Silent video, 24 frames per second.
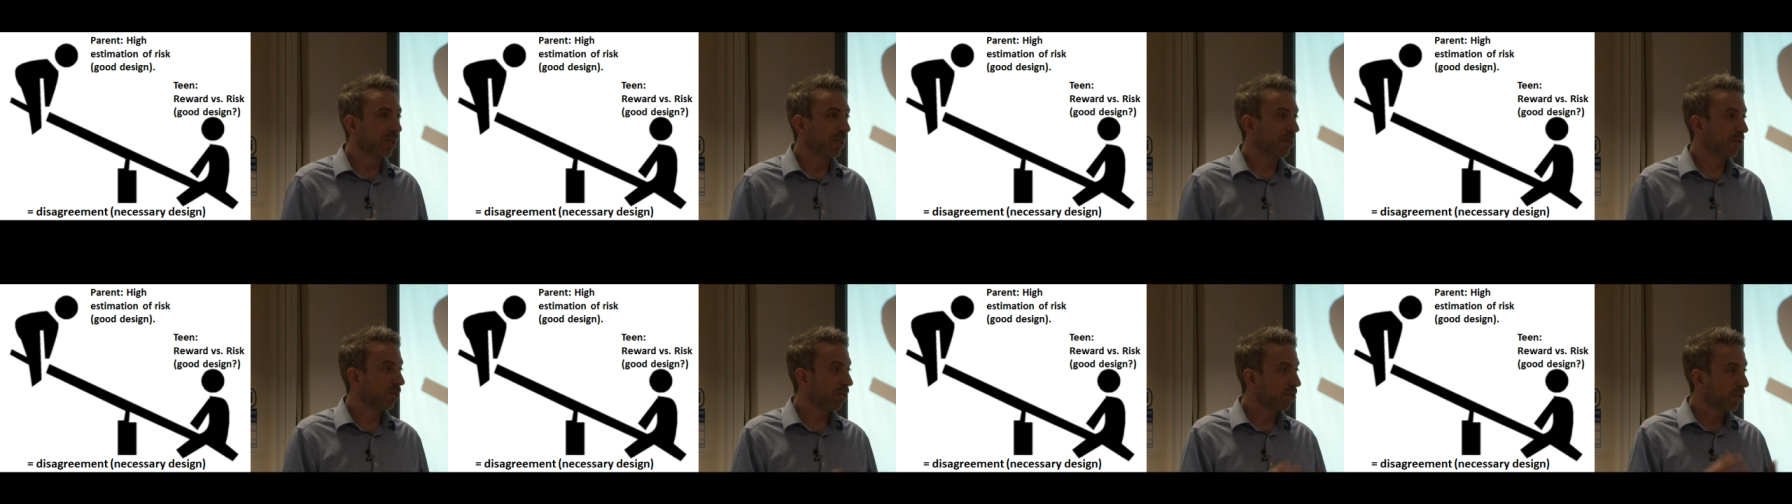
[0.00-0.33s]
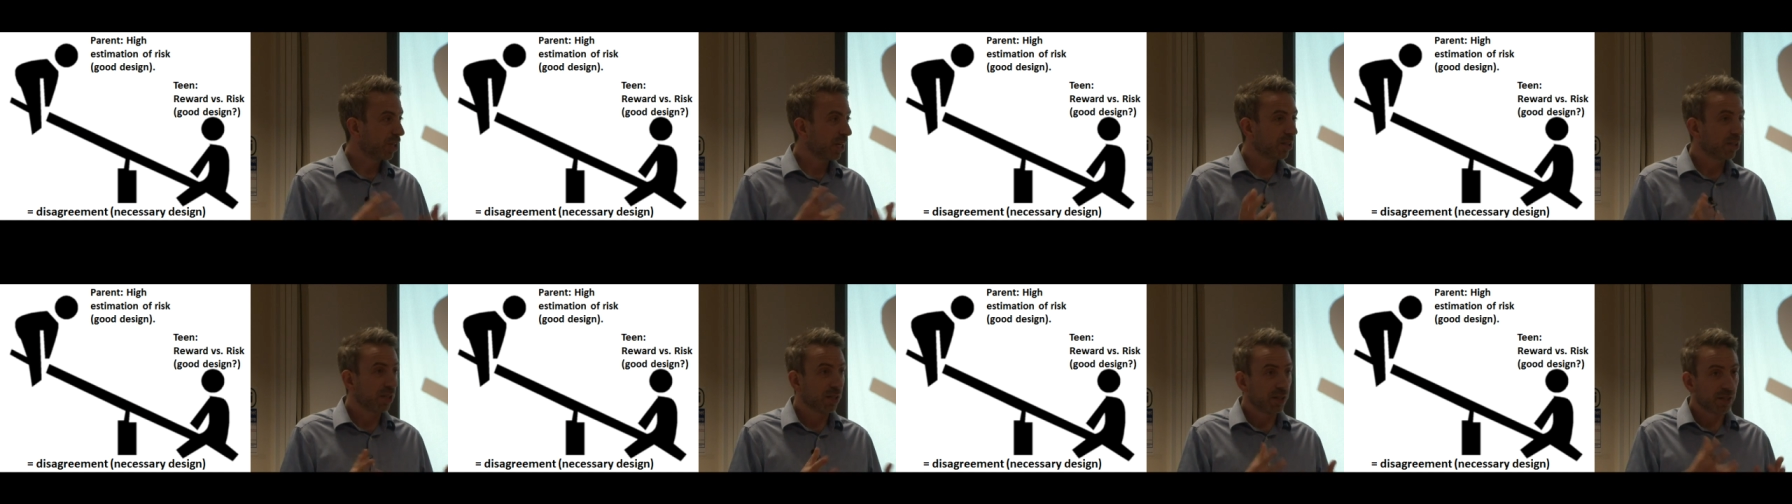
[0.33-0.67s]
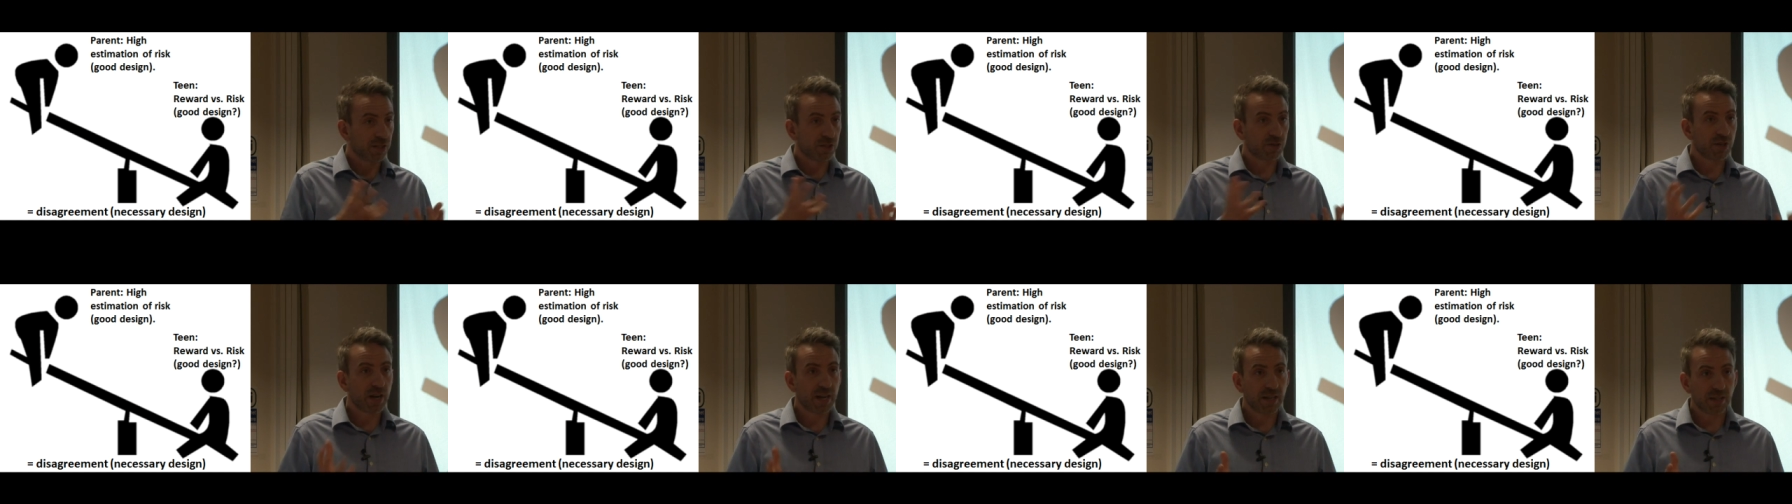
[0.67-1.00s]
or sexually
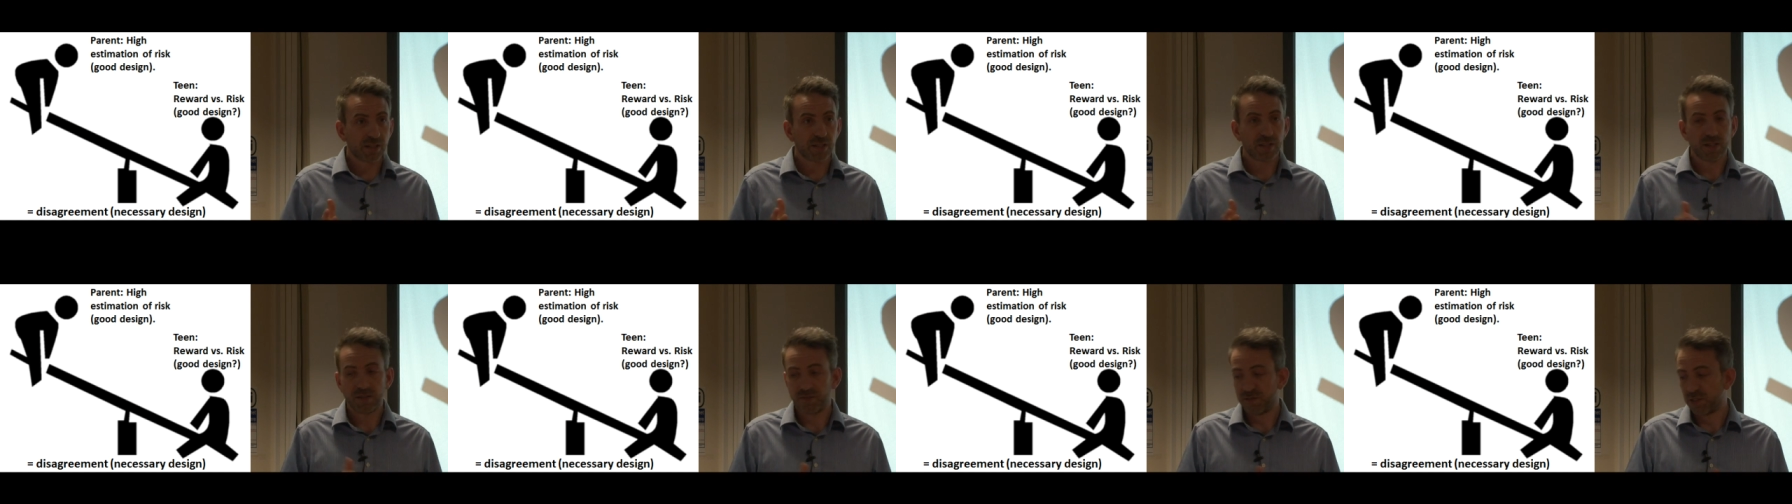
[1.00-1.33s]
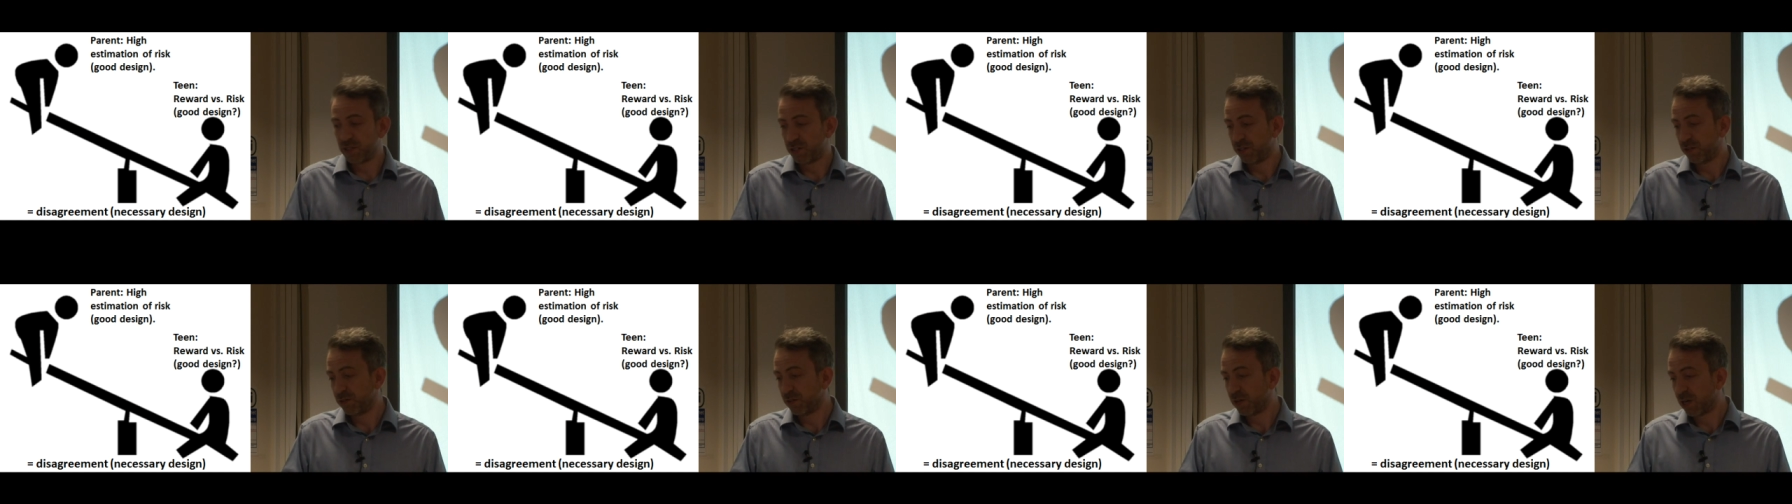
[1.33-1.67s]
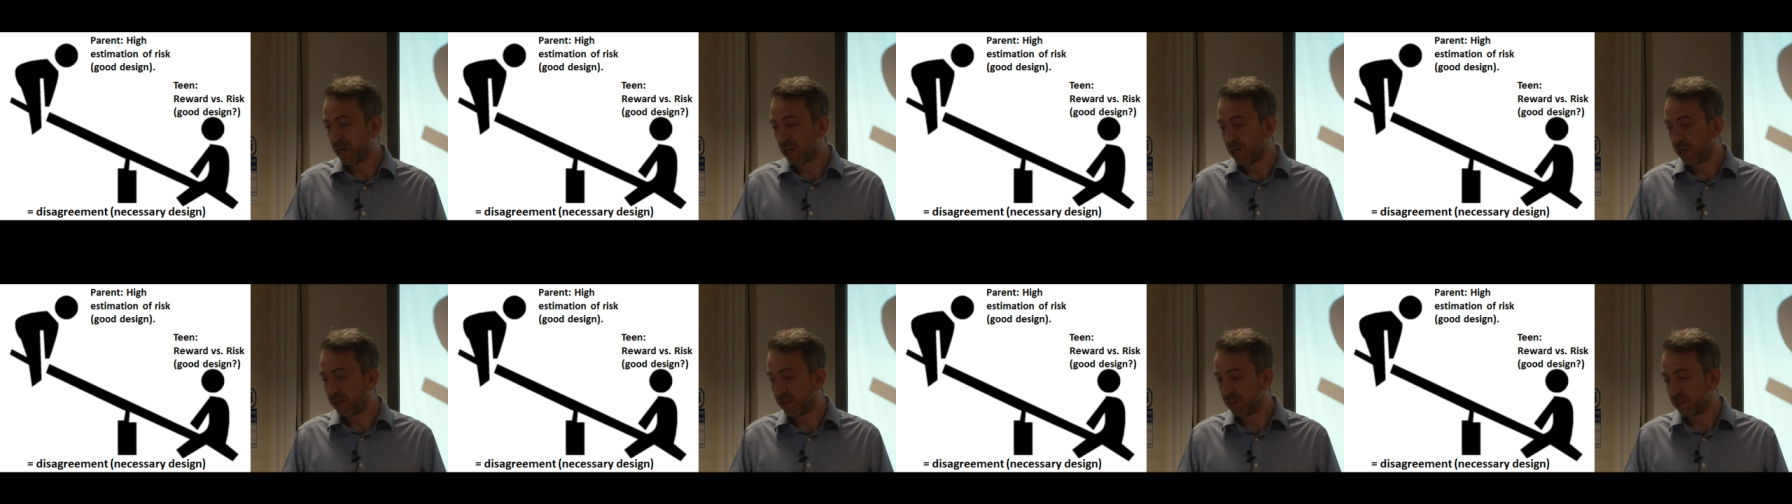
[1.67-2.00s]
attractive to
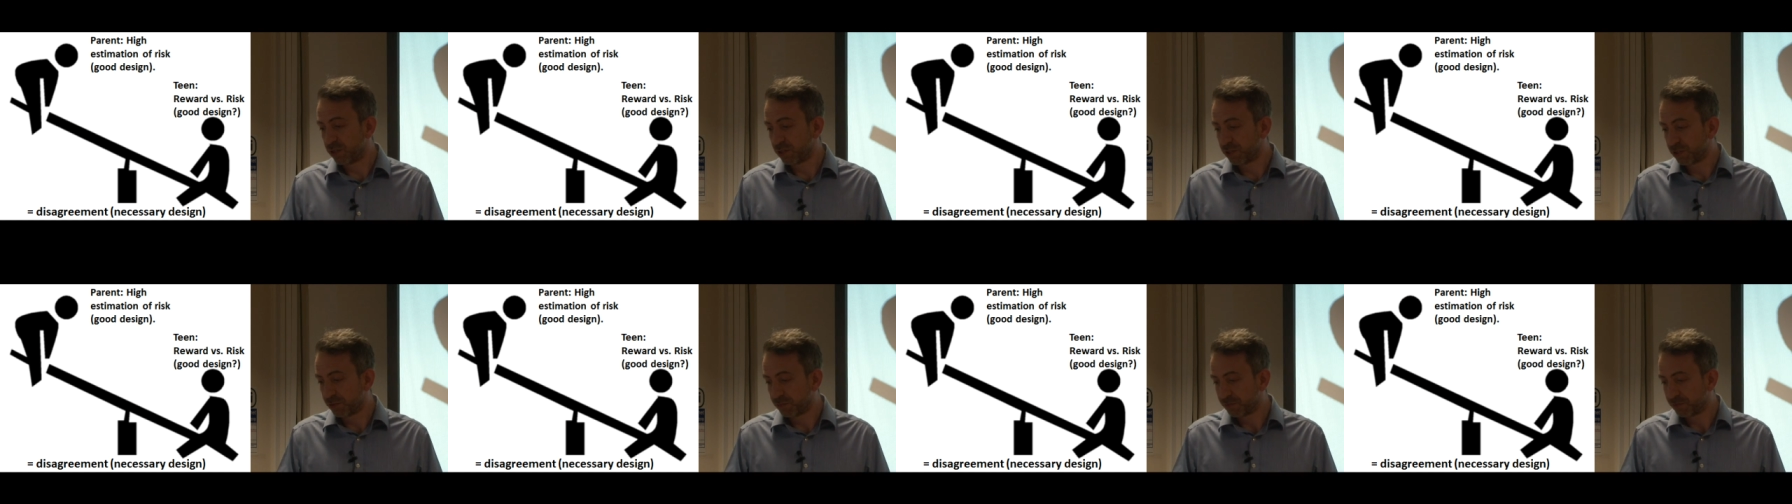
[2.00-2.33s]
others.